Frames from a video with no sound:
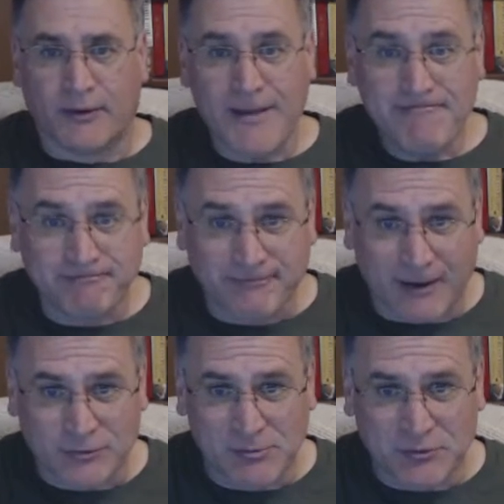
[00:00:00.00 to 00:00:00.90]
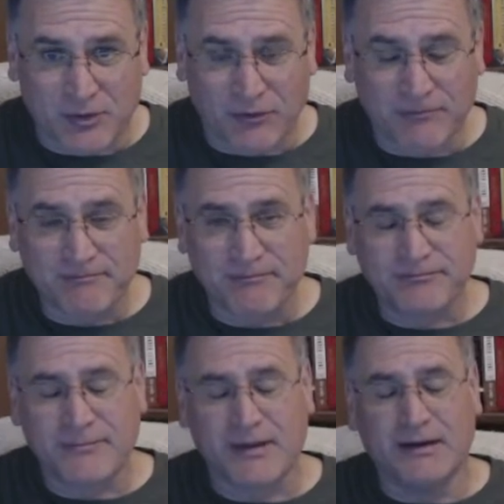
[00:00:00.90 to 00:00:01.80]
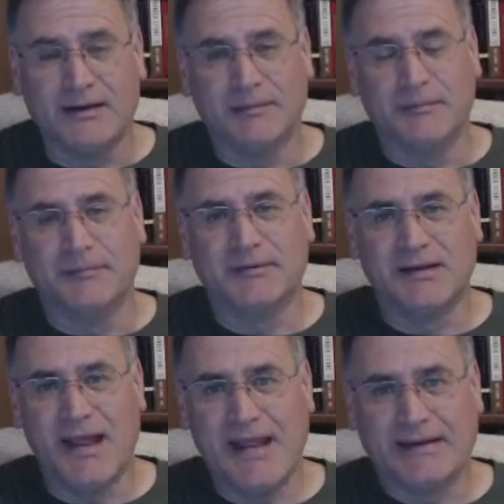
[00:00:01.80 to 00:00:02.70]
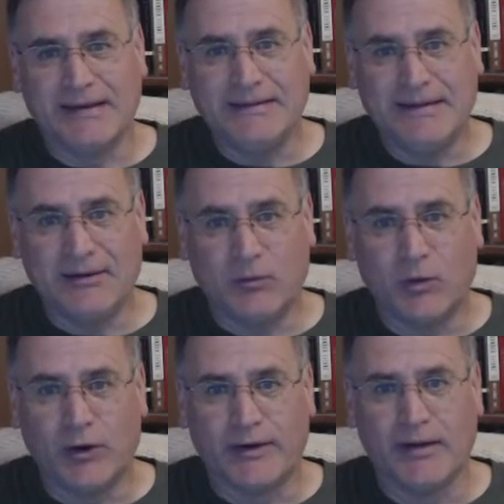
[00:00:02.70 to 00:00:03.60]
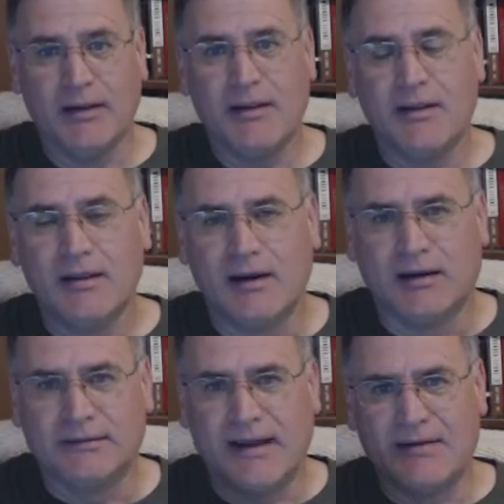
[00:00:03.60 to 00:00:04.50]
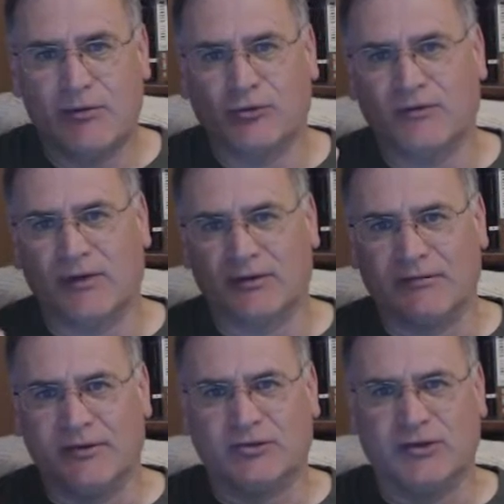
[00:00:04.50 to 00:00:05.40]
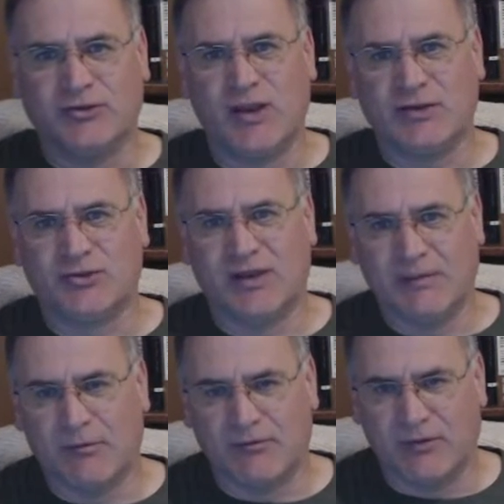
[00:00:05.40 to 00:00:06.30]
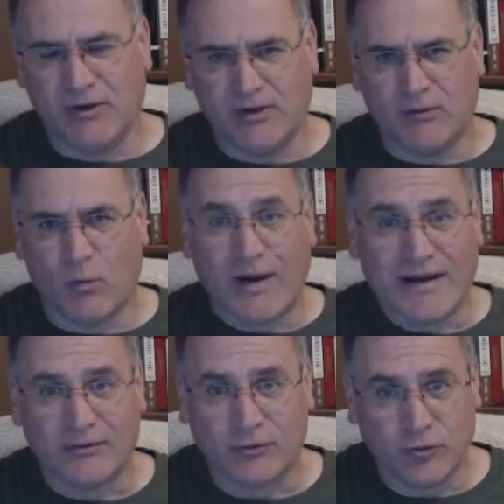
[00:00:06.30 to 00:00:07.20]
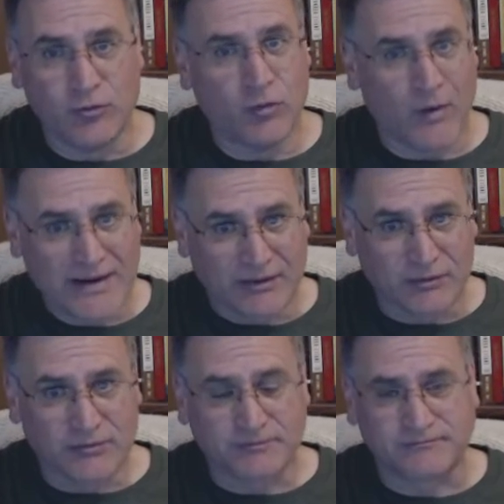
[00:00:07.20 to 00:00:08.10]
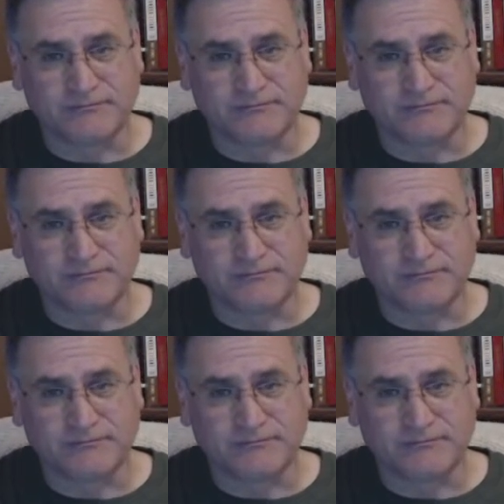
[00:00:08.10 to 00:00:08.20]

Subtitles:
Okay, October 12th. Today in 1901, Teddy Roosevelt officially changed the name of the White House to the White House.